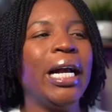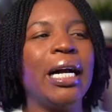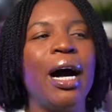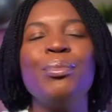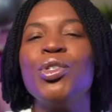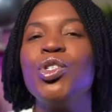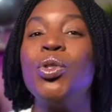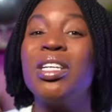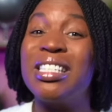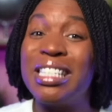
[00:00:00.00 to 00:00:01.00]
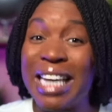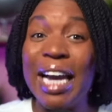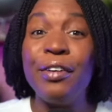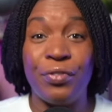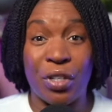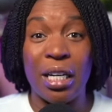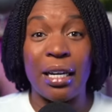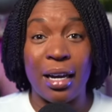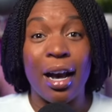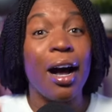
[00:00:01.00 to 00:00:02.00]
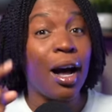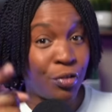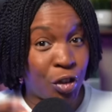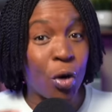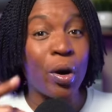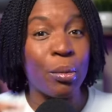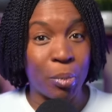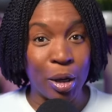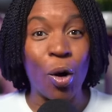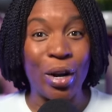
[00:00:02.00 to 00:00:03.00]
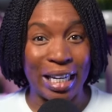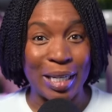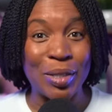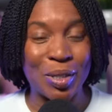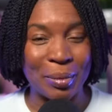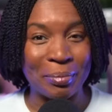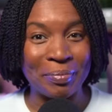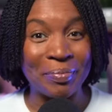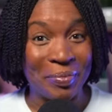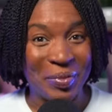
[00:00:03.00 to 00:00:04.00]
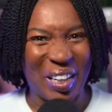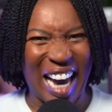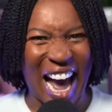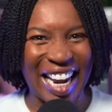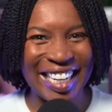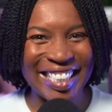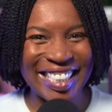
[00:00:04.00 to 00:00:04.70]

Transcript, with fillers: it comes to the safety of your employees. You got it?